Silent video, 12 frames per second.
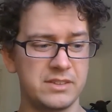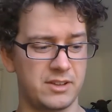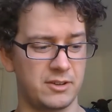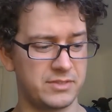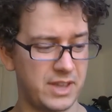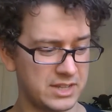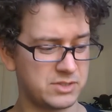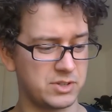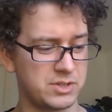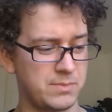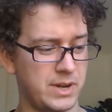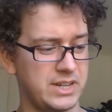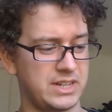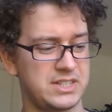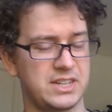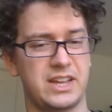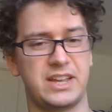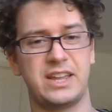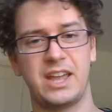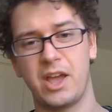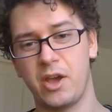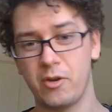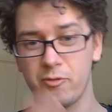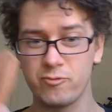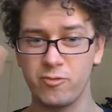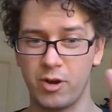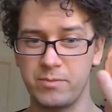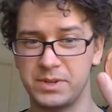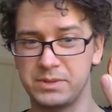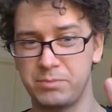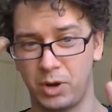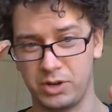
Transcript: So that's what's on my desk today. Roman